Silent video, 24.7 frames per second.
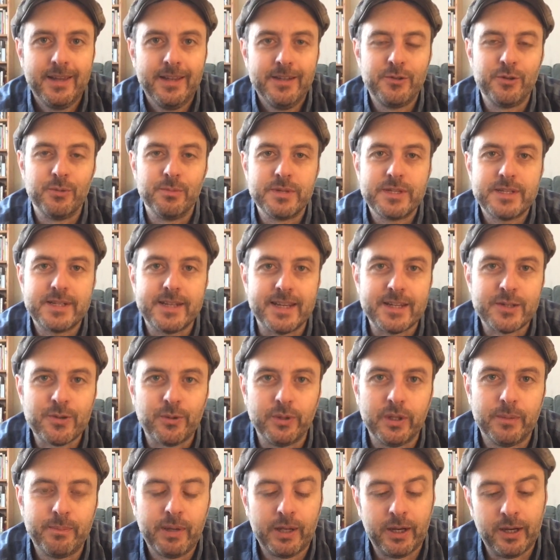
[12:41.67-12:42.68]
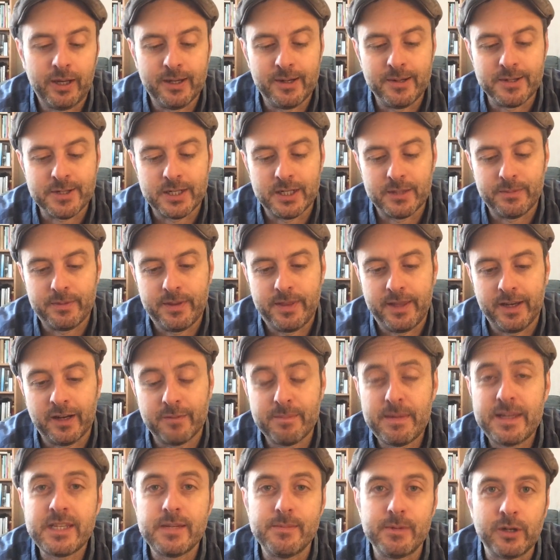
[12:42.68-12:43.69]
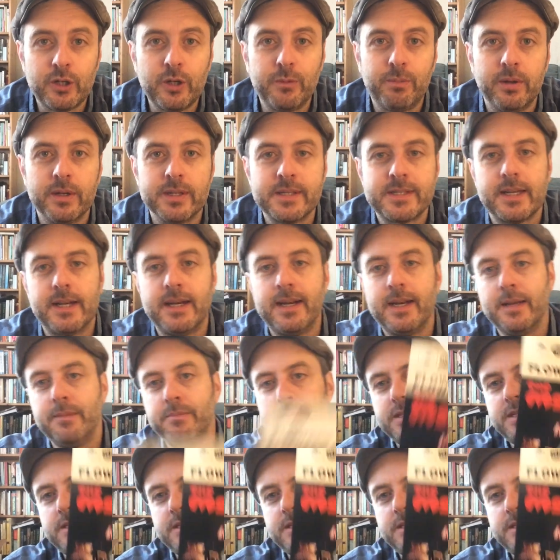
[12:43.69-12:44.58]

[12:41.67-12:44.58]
drumsticks on the pillows and everything. I met him a couple of times.